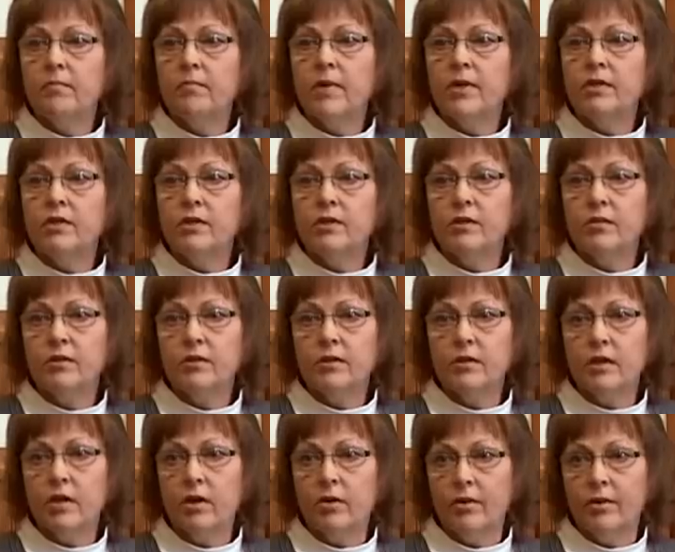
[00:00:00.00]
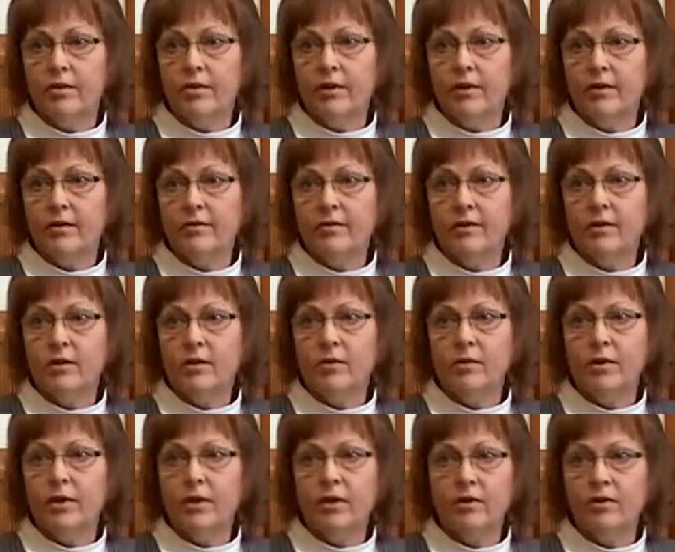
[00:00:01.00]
Much slower then. You don't want to